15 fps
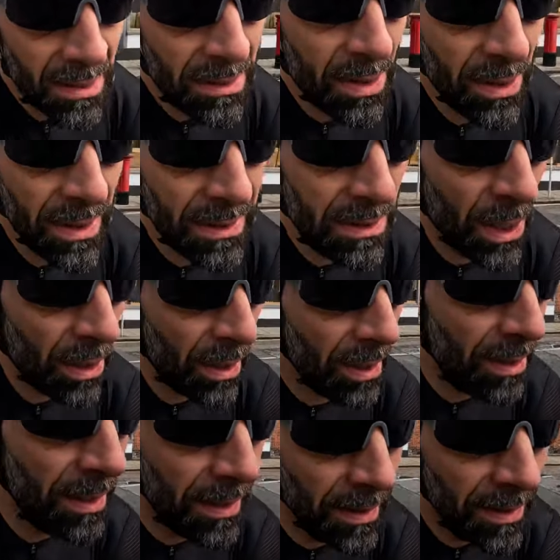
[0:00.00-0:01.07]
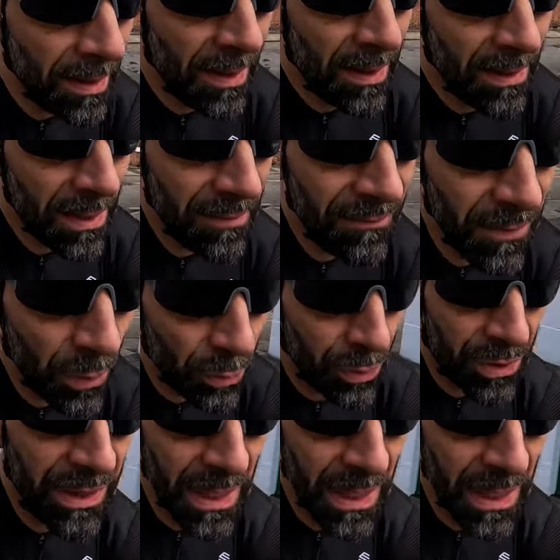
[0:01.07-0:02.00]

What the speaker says: So it's not difficult to